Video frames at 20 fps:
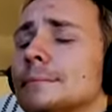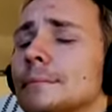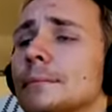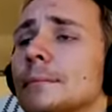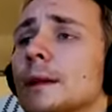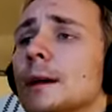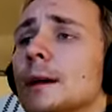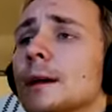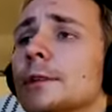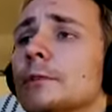
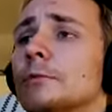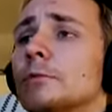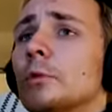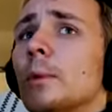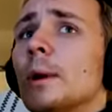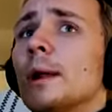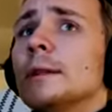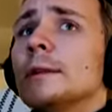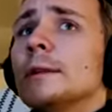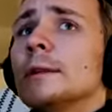I think
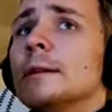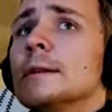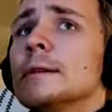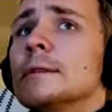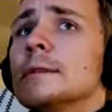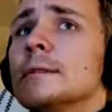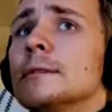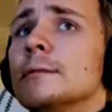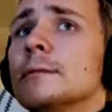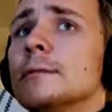rewilding
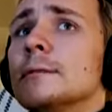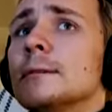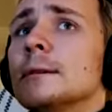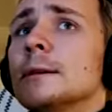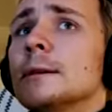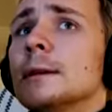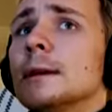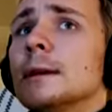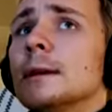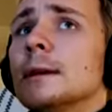is
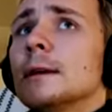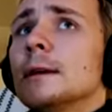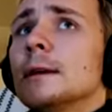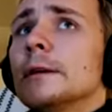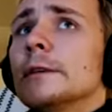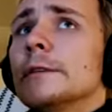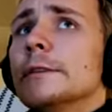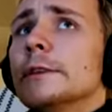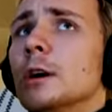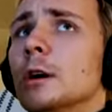
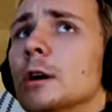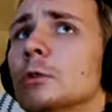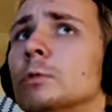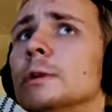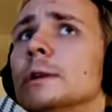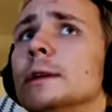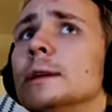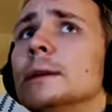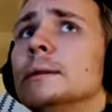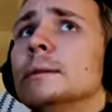the
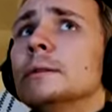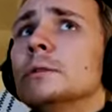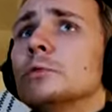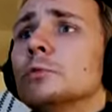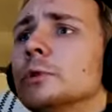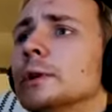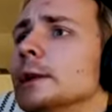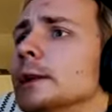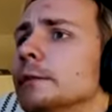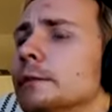only
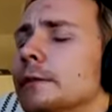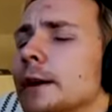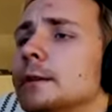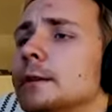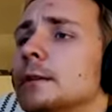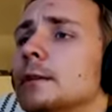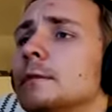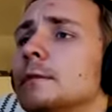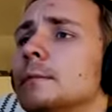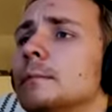really
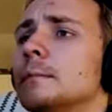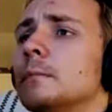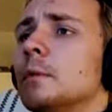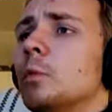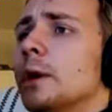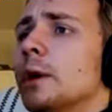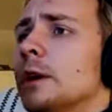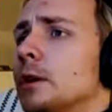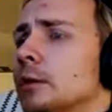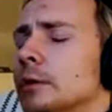effective
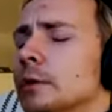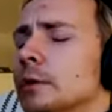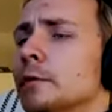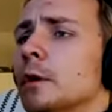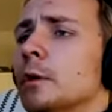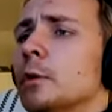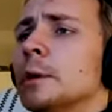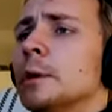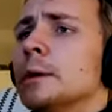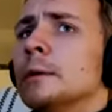way going
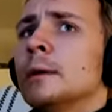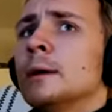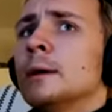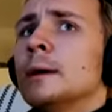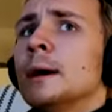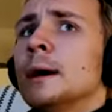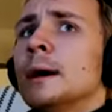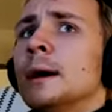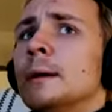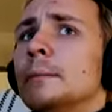forward,
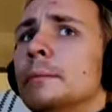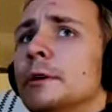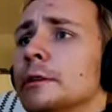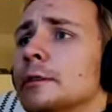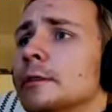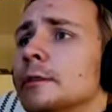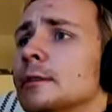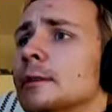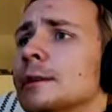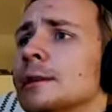because
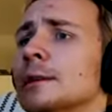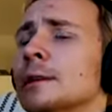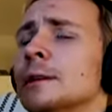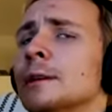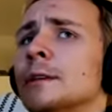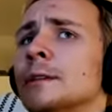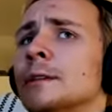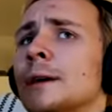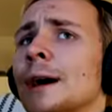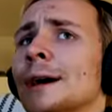it's
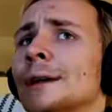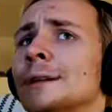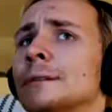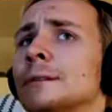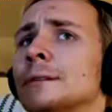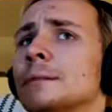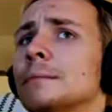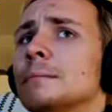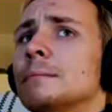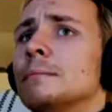clear that
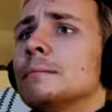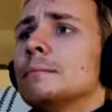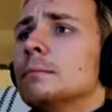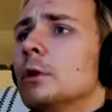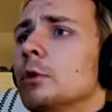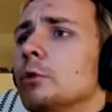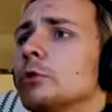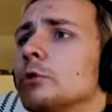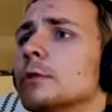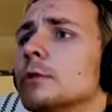
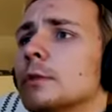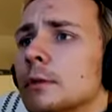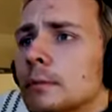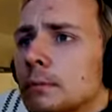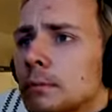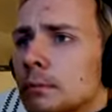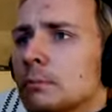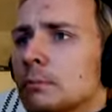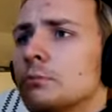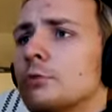most
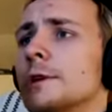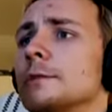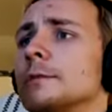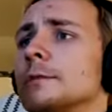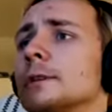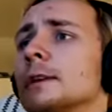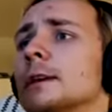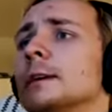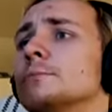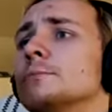present
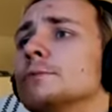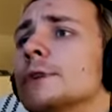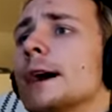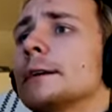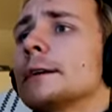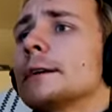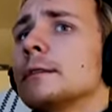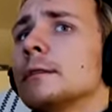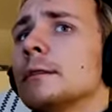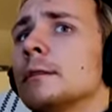day
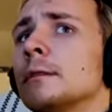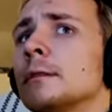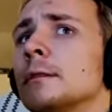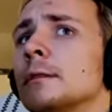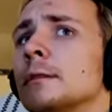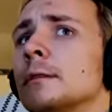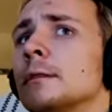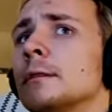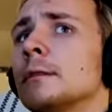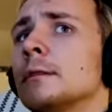practices,
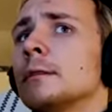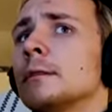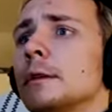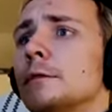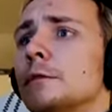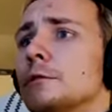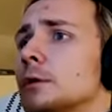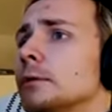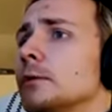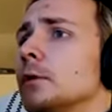
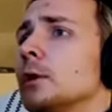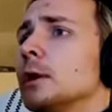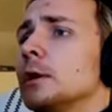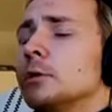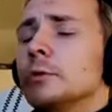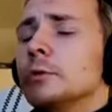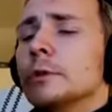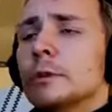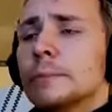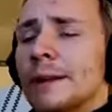first of all, are
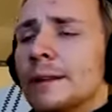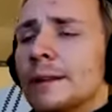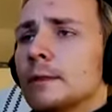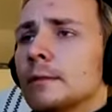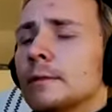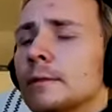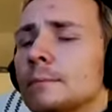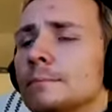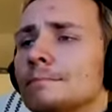too expensive.